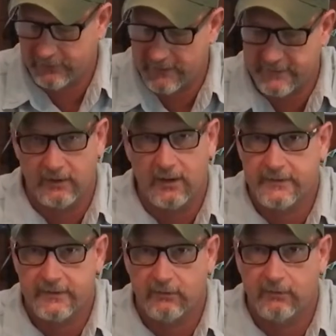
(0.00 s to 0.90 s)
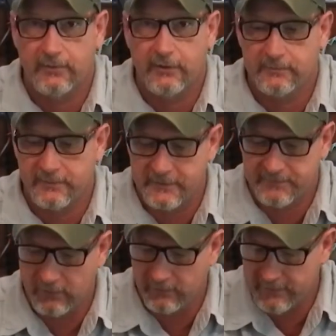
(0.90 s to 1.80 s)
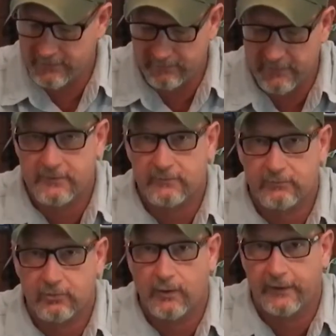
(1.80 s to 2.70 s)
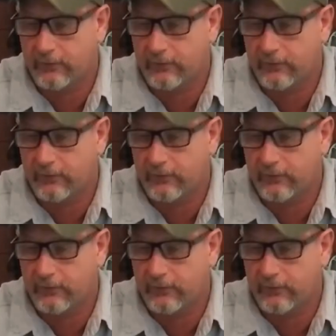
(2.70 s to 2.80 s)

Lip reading: tested a lot slower bows, but this bow is quite